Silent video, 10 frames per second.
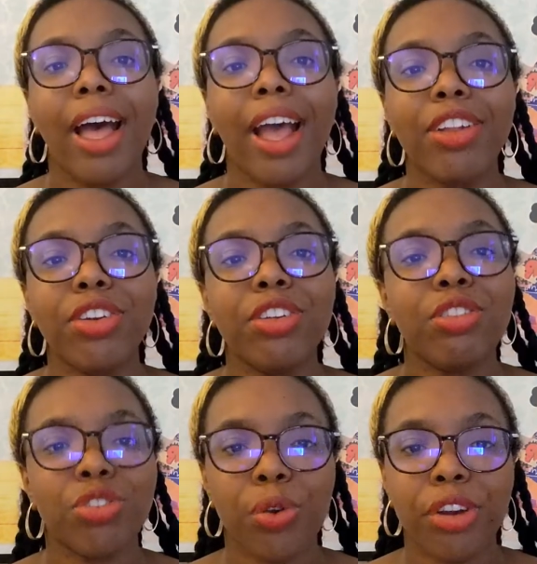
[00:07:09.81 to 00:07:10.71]
I learned the
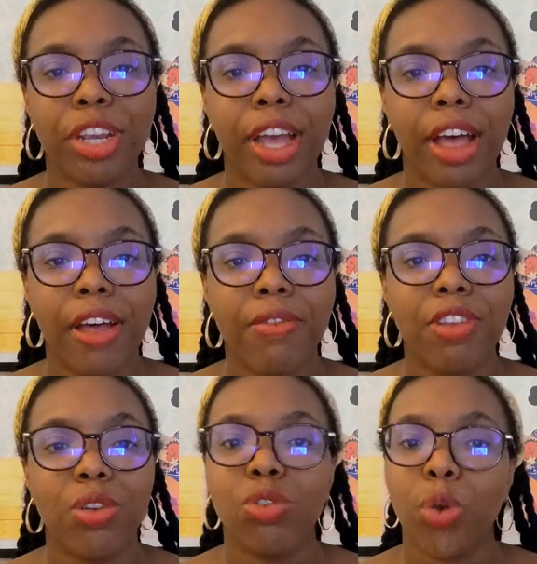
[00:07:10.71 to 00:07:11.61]
story of
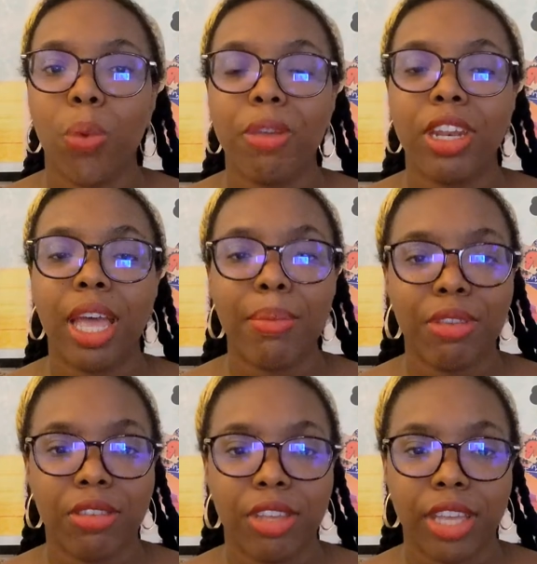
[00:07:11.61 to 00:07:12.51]
the Newtopian
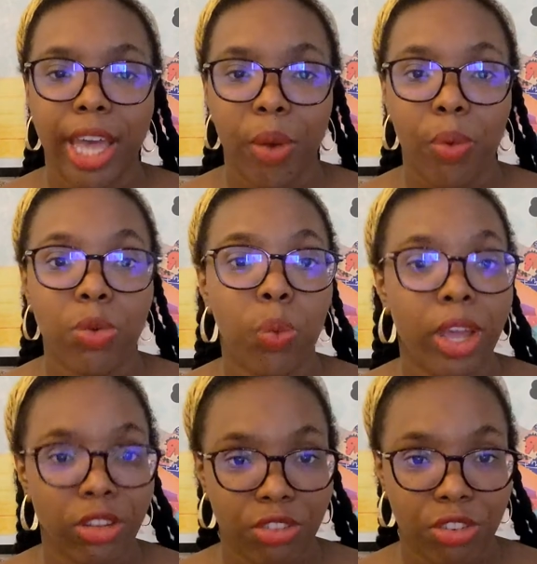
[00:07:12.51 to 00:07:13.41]
Embassy at 1
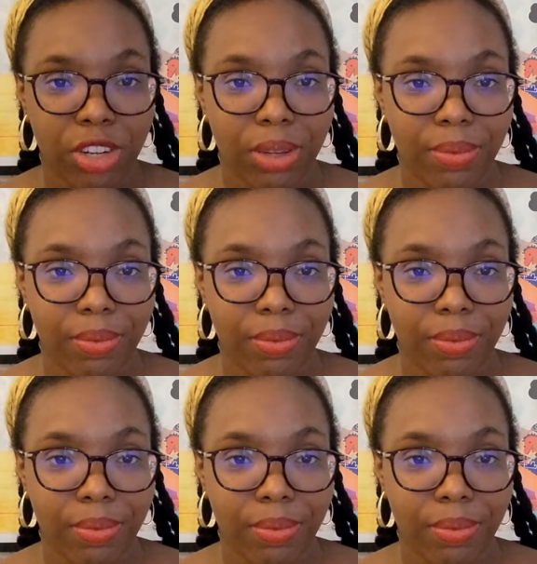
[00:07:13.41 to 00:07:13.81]
White Street.